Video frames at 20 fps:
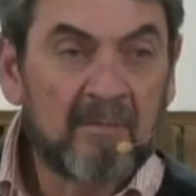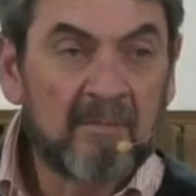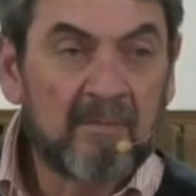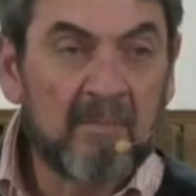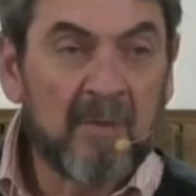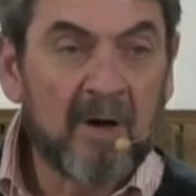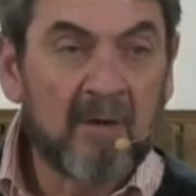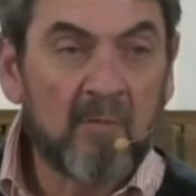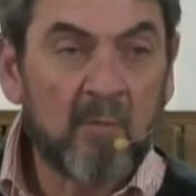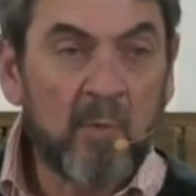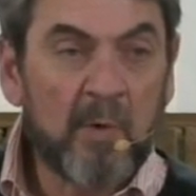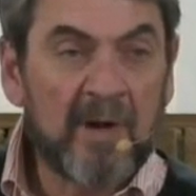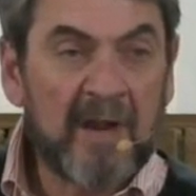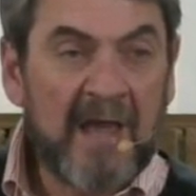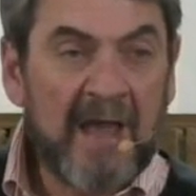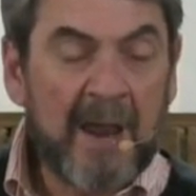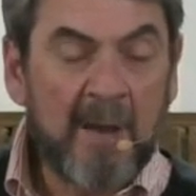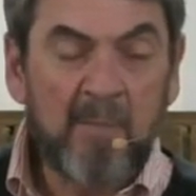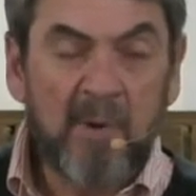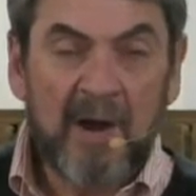But when
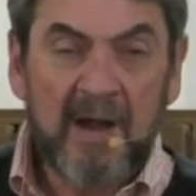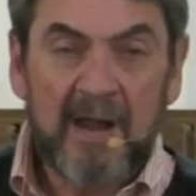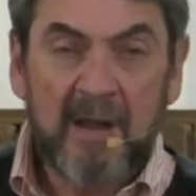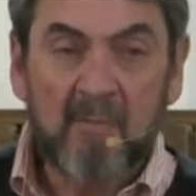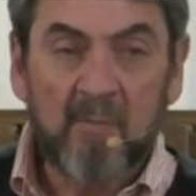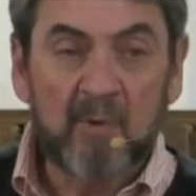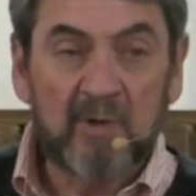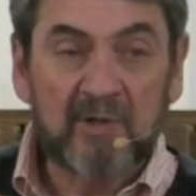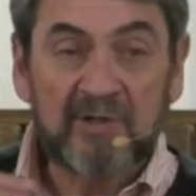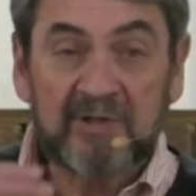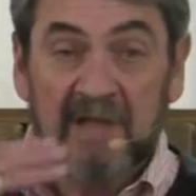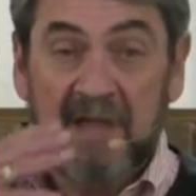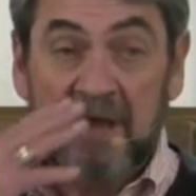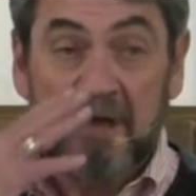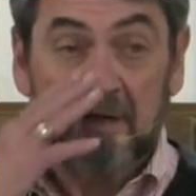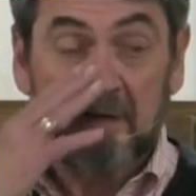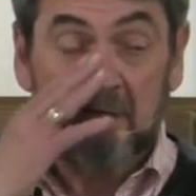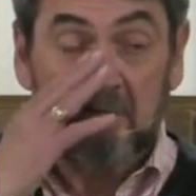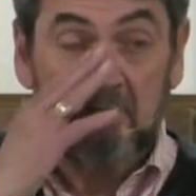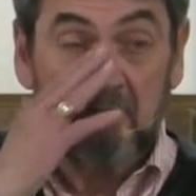Abraham was
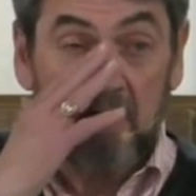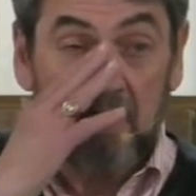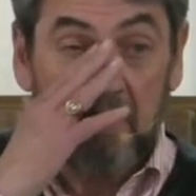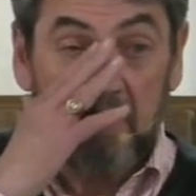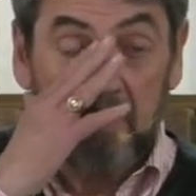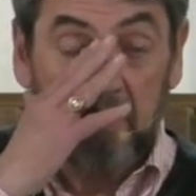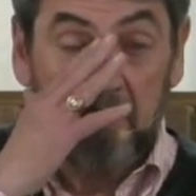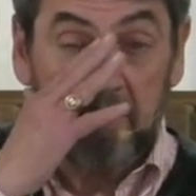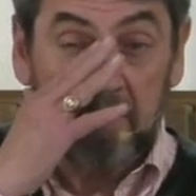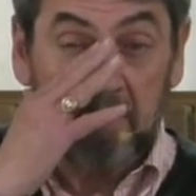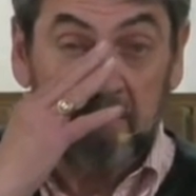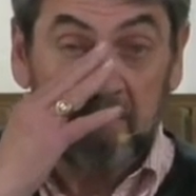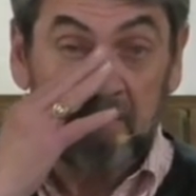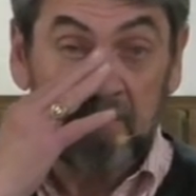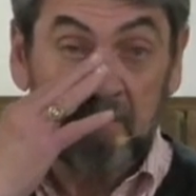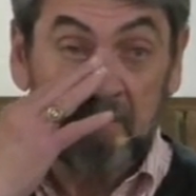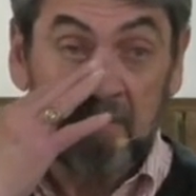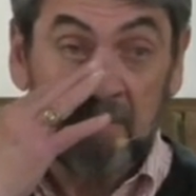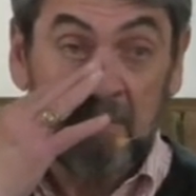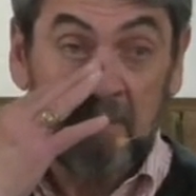sound asleep
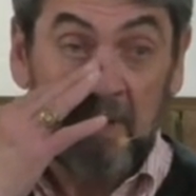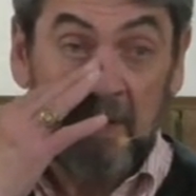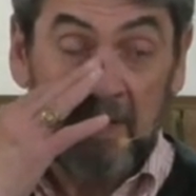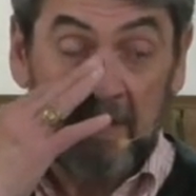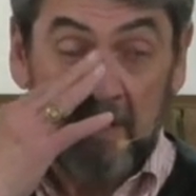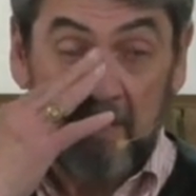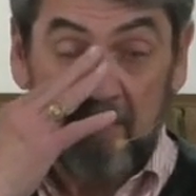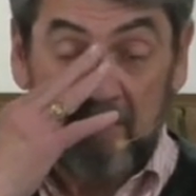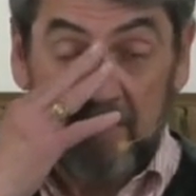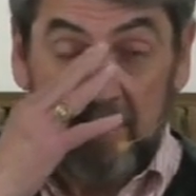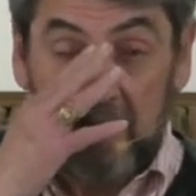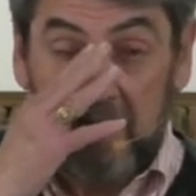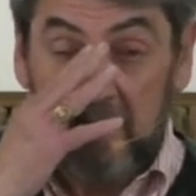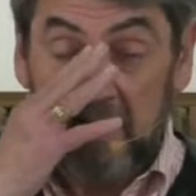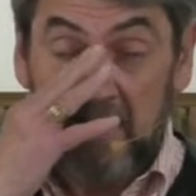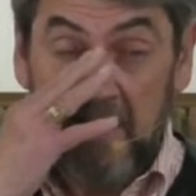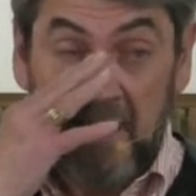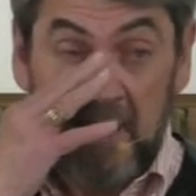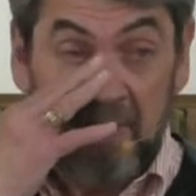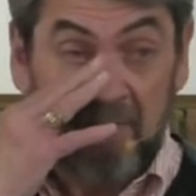and
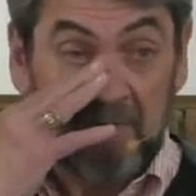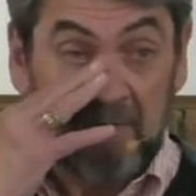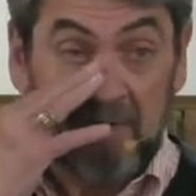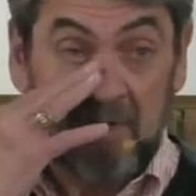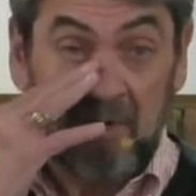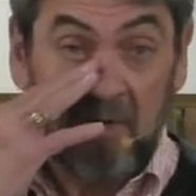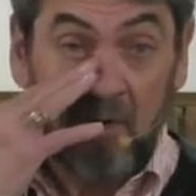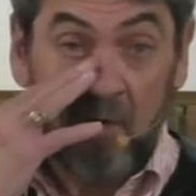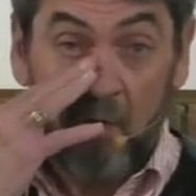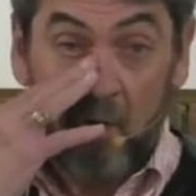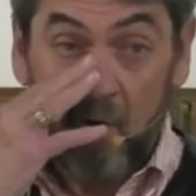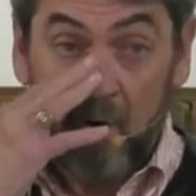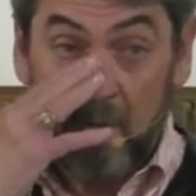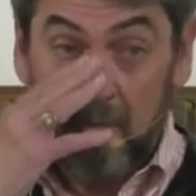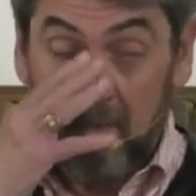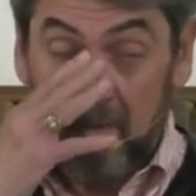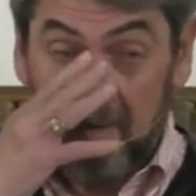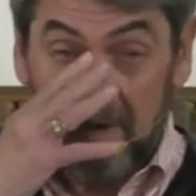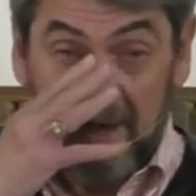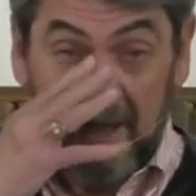evidently having a
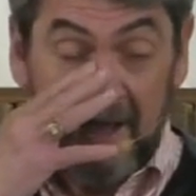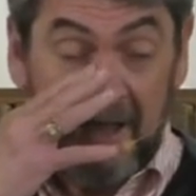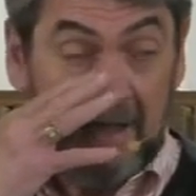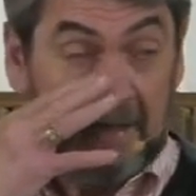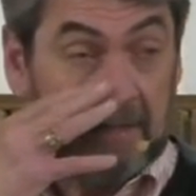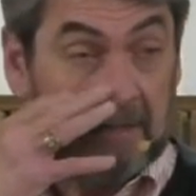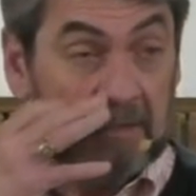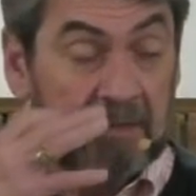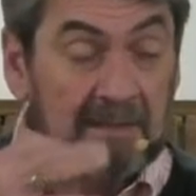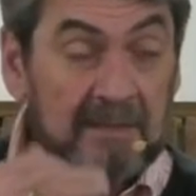horrible night,